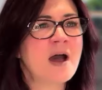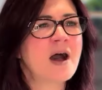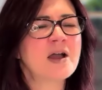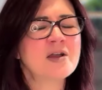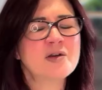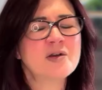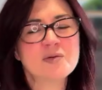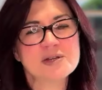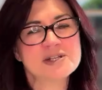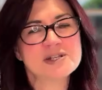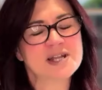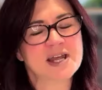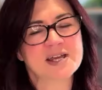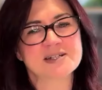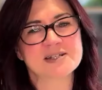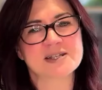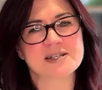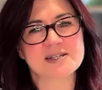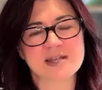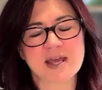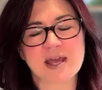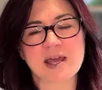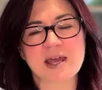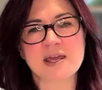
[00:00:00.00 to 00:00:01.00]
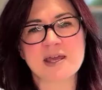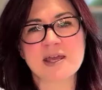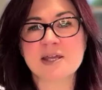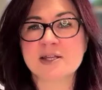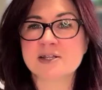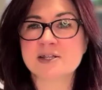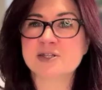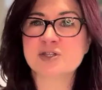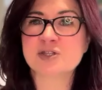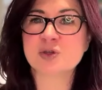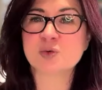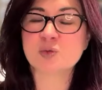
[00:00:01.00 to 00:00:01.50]
I always like to say
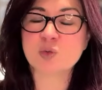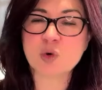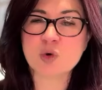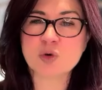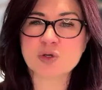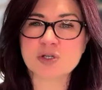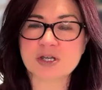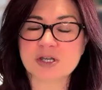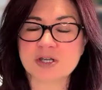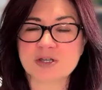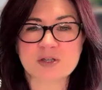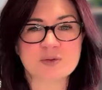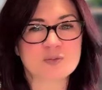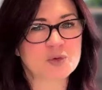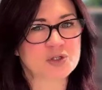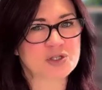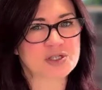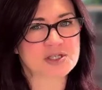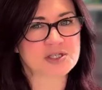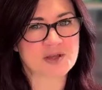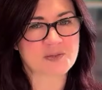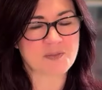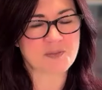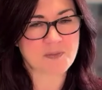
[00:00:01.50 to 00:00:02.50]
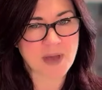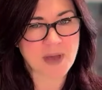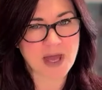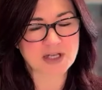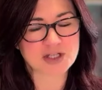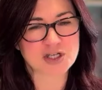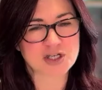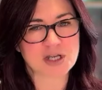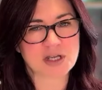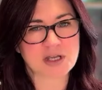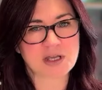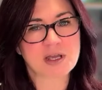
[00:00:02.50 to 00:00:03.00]
it's the water that puts the
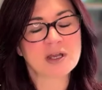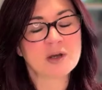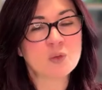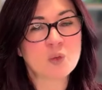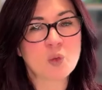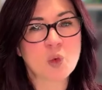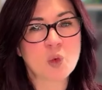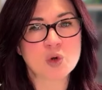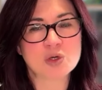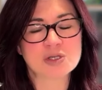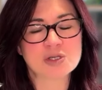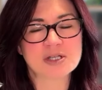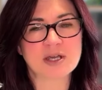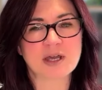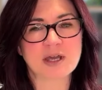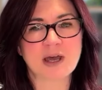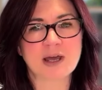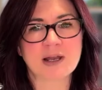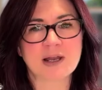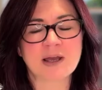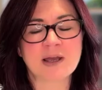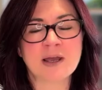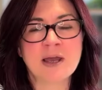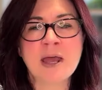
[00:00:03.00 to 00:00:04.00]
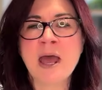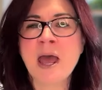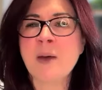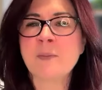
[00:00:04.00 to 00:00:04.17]
magic in watercolour,